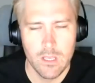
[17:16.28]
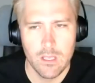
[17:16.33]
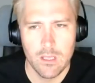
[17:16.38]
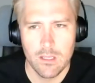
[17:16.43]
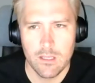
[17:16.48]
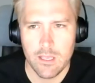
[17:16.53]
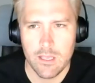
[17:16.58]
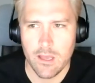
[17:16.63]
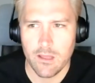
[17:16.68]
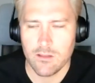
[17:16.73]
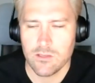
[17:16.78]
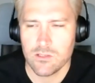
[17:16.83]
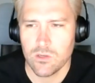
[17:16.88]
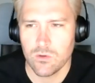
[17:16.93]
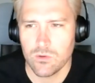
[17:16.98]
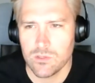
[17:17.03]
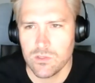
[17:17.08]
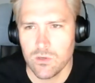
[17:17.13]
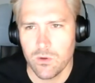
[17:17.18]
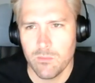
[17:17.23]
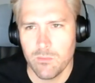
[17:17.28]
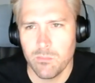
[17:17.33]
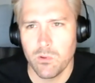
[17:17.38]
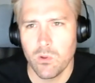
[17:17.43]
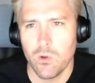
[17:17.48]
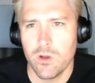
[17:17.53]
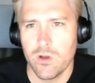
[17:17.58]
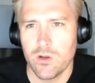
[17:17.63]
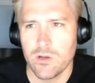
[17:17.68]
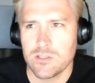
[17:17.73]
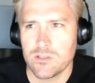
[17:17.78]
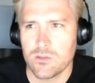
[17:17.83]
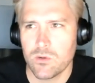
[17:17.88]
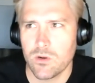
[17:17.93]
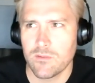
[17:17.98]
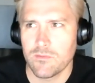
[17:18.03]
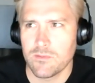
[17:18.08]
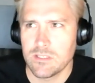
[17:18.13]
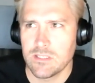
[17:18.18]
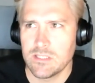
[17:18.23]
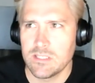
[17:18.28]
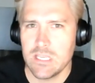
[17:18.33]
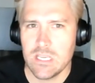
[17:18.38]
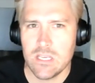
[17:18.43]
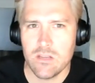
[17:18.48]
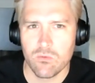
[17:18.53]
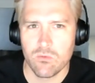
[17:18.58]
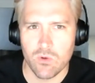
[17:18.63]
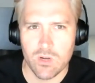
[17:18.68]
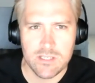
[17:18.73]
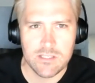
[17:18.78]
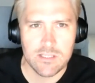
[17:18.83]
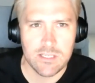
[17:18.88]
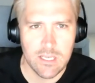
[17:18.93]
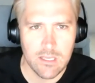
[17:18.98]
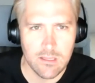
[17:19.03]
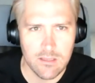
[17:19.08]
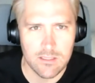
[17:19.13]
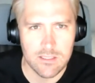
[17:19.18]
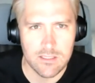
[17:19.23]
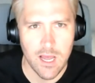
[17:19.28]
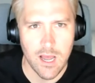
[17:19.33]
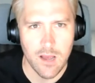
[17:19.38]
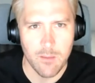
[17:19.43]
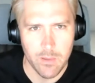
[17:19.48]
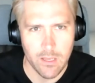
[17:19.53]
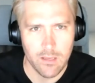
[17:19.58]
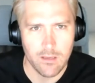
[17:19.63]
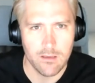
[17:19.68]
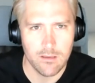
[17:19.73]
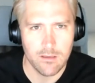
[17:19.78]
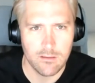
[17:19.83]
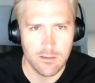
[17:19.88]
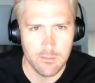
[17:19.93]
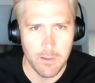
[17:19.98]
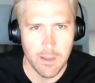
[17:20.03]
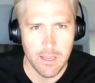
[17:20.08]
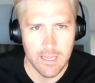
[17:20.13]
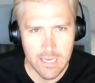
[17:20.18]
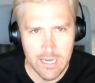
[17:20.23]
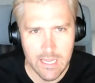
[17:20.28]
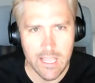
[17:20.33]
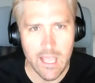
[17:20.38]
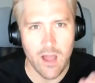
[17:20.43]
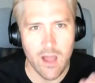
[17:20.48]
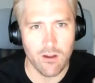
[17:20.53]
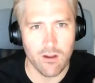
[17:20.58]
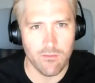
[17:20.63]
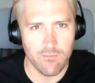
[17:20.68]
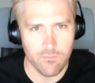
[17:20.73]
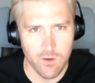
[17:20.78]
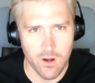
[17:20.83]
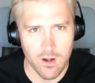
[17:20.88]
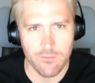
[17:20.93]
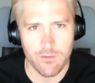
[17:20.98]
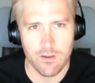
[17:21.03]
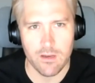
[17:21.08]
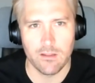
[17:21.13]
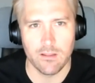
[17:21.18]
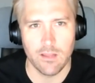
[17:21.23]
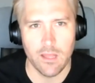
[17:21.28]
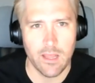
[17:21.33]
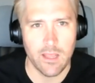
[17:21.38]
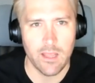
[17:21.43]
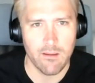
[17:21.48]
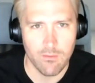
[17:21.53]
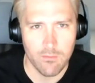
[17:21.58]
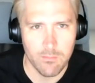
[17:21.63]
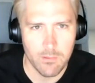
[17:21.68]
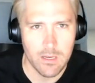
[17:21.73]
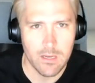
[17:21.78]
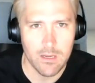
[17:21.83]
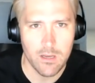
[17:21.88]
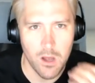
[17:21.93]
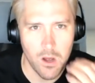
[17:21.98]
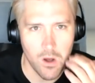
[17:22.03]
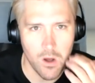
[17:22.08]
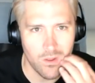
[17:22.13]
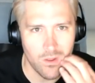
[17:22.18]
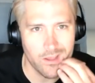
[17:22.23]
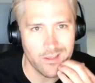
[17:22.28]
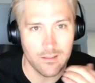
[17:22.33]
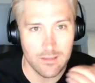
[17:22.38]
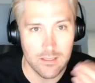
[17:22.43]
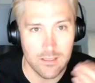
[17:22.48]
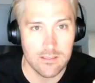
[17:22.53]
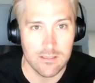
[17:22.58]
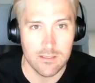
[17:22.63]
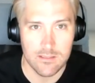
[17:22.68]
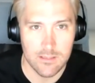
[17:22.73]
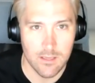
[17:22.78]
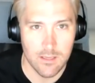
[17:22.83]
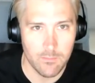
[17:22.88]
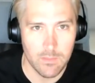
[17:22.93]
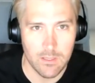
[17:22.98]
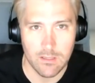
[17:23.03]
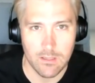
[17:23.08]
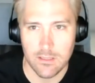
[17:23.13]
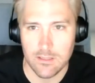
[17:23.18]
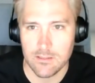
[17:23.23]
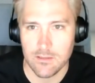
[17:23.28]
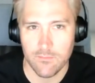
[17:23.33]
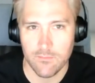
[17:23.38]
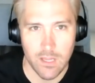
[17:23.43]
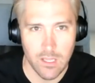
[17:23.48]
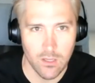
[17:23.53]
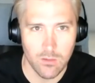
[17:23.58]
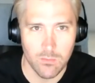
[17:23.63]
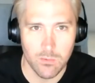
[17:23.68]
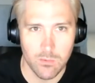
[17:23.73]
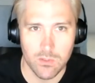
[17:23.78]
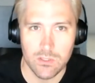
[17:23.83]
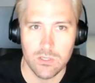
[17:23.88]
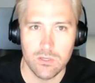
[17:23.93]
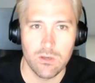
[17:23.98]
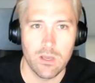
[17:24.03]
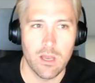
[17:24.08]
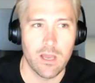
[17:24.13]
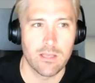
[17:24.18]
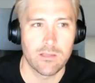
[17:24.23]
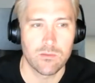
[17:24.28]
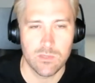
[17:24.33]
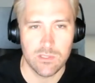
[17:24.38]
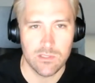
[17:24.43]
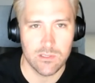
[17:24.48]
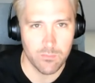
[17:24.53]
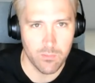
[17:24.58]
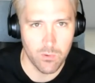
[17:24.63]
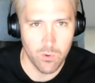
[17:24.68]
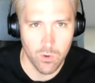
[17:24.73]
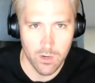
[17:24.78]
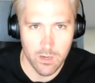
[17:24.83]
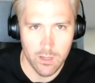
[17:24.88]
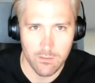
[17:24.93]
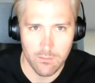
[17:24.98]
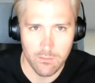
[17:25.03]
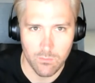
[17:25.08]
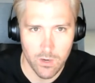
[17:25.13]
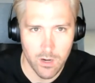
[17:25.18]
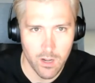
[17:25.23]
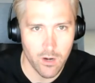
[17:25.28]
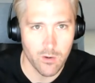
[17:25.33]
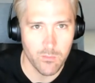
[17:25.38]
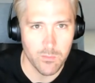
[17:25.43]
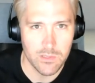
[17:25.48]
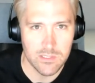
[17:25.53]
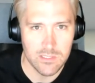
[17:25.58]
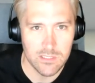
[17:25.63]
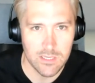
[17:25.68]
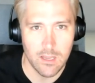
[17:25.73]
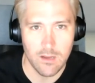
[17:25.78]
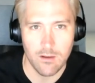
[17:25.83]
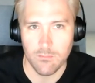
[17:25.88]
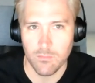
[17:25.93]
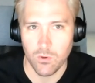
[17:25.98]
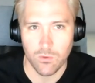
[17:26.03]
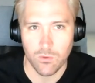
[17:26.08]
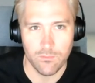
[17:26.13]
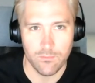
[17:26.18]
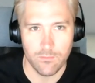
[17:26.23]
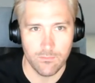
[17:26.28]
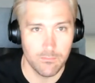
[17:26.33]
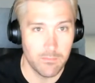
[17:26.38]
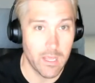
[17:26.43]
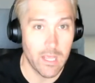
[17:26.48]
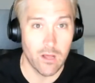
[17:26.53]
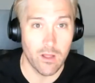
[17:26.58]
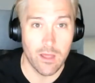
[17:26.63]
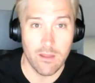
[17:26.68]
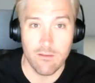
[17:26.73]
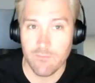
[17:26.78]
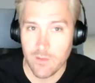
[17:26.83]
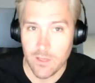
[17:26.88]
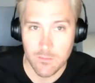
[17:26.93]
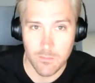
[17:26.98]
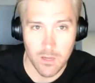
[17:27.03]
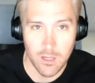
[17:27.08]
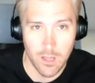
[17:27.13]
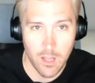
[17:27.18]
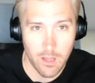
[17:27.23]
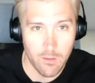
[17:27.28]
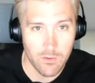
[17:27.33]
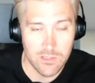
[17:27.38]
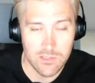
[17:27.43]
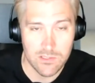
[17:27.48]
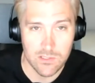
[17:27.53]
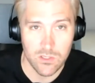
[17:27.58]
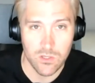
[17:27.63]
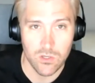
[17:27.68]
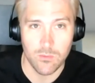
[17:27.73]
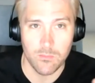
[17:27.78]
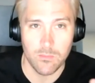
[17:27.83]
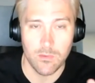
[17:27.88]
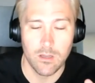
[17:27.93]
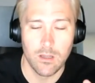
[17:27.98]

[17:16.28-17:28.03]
Yeah. So employers sort of de-risking the topic by getting out in front of it and letting everybody know, like, this is something that's available to you guys. We support it 100%, both male and female, I would assume.